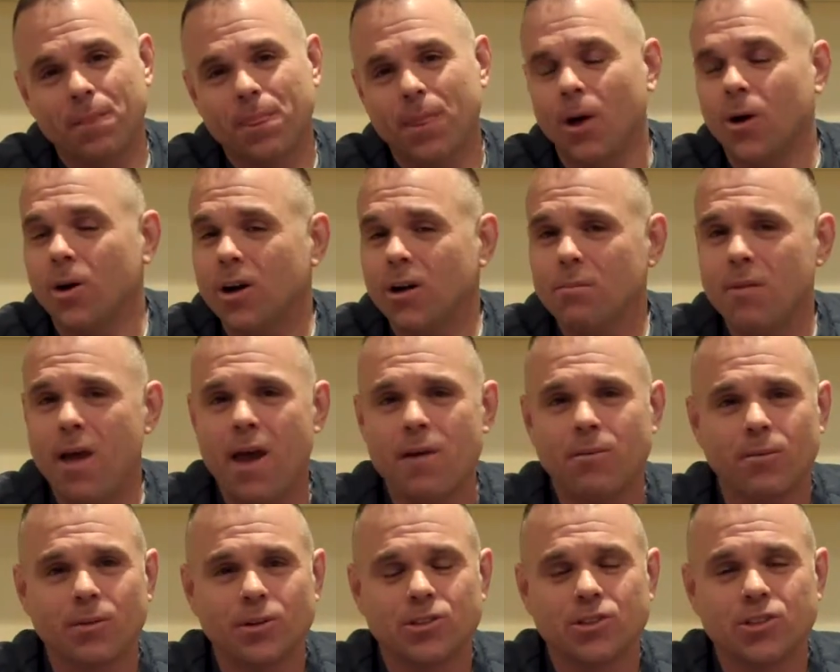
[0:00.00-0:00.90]
Don't come
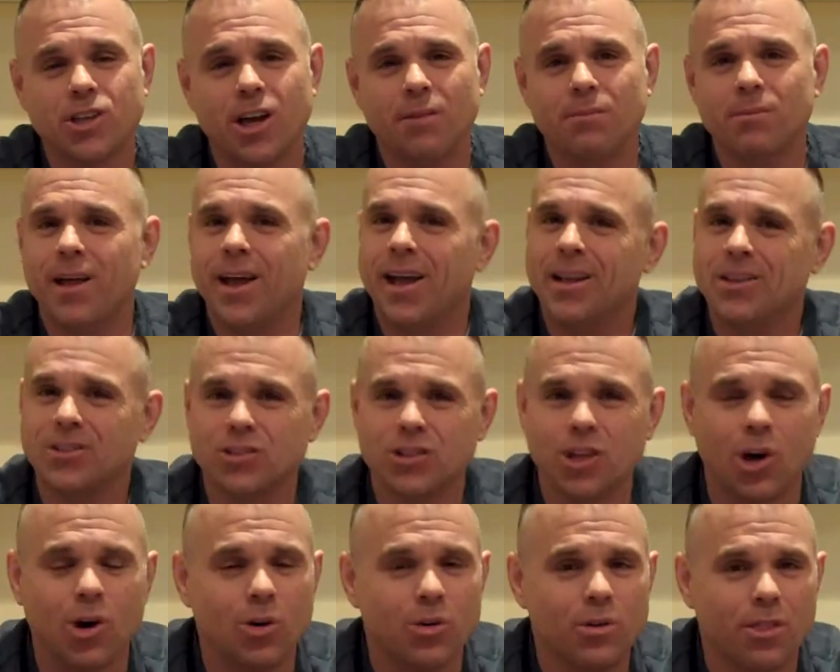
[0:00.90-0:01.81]
at me with something that has
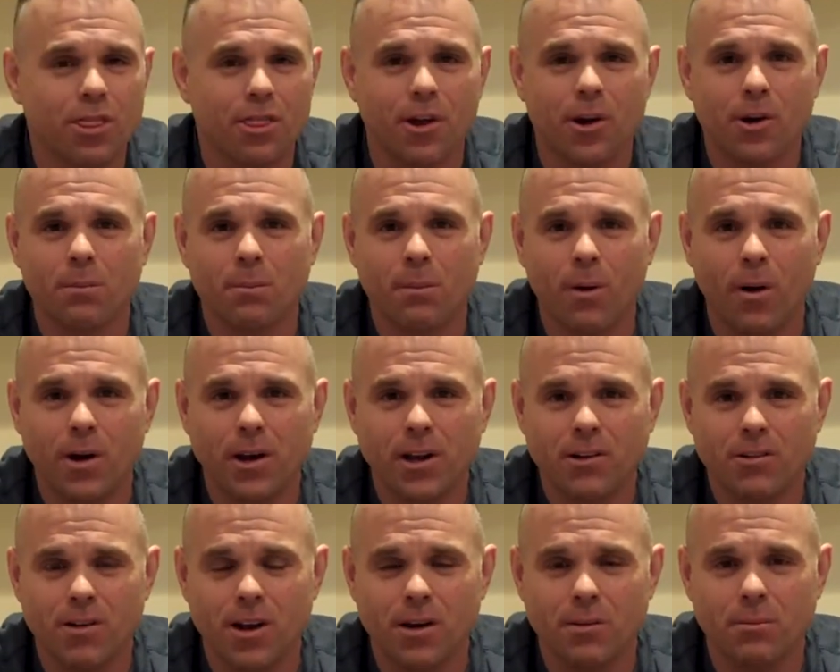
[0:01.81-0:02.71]
no third-party
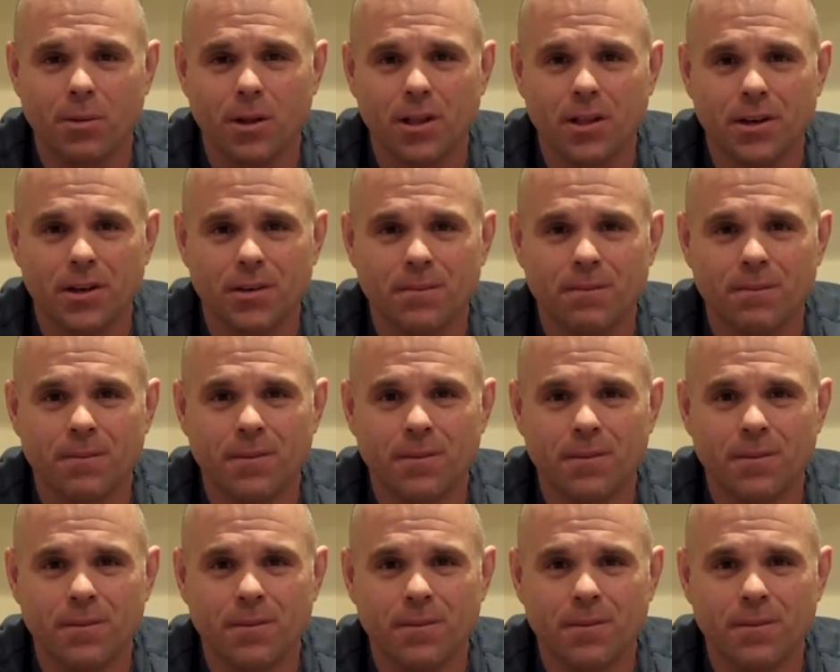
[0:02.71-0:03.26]
credibility.